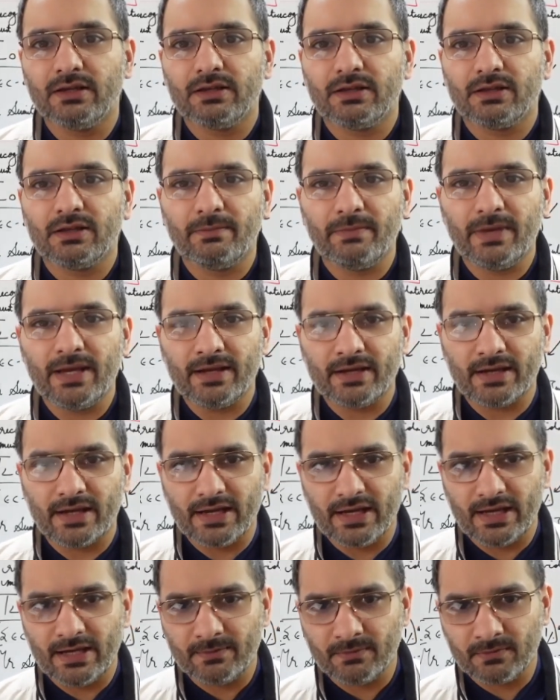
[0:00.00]
The main
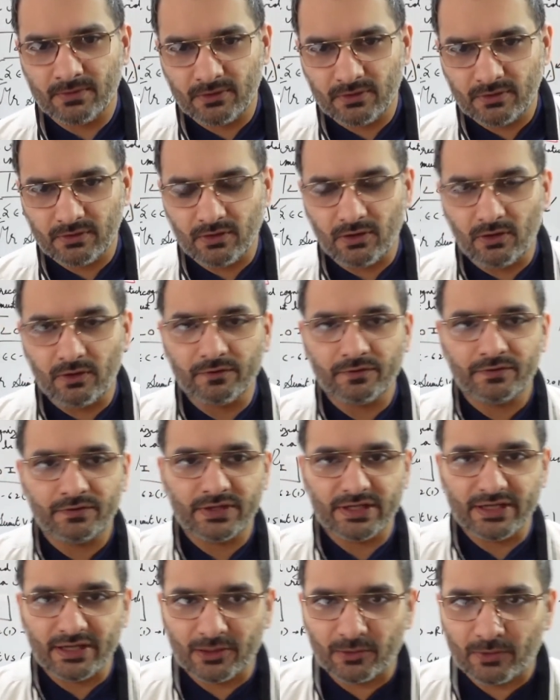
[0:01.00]
aim of
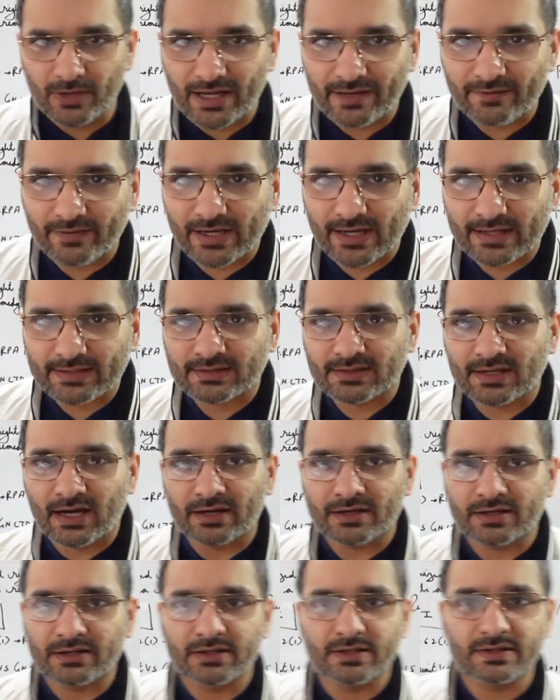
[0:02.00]
TLOI when I
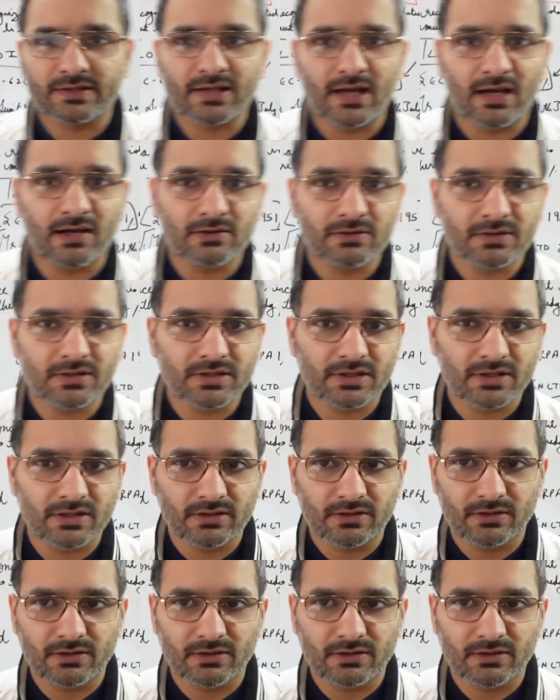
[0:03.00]
started this out